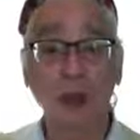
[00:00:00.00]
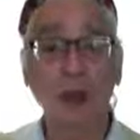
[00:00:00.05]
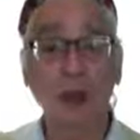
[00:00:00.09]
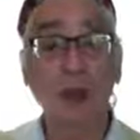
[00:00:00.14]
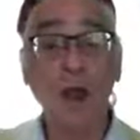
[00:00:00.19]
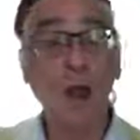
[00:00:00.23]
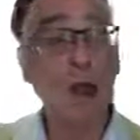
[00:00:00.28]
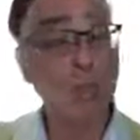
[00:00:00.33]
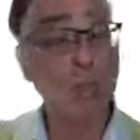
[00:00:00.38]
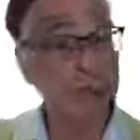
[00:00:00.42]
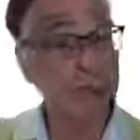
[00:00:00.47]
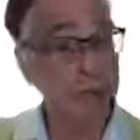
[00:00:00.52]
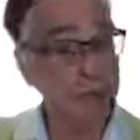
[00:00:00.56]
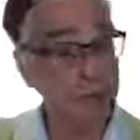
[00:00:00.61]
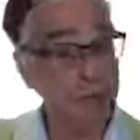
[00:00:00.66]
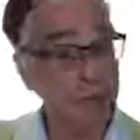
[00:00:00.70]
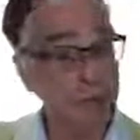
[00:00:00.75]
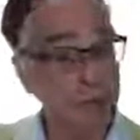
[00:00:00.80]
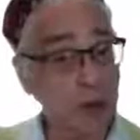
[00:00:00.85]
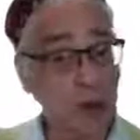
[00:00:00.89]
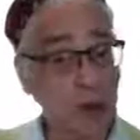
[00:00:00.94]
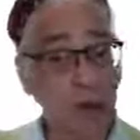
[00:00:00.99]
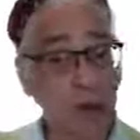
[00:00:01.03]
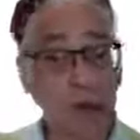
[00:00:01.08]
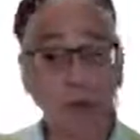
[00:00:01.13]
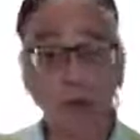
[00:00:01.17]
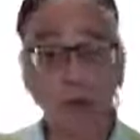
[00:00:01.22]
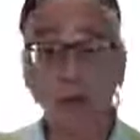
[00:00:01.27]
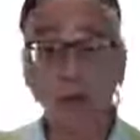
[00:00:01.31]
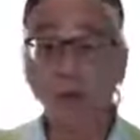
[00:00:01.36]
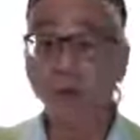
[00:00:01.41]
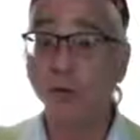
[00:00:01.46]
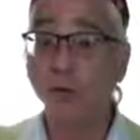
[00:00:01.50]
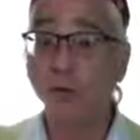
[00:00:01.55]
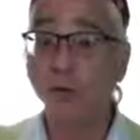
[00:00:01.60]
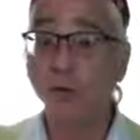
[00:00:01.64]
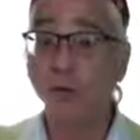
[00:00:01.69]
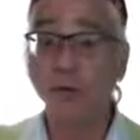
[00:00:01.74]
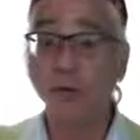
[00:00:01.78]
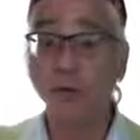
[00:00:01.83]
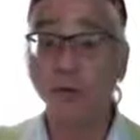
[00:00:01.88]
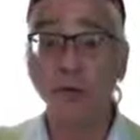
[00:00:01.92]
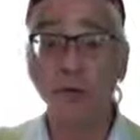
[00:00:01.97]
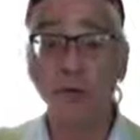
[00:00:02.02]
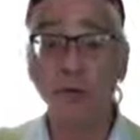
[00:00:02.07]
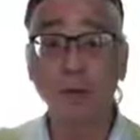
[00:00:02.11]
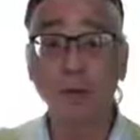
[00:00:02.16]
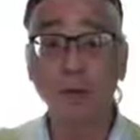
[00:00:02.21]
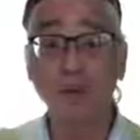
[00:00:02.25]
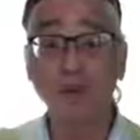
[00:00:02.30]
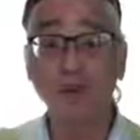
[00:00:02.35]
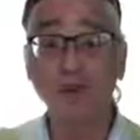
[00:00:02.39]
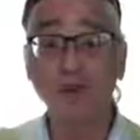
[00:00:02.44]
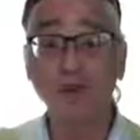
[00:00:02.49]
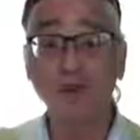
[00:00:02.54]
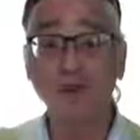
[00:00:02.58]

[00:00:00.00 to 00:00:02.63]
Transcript: A pleasure and a privilege to share the information.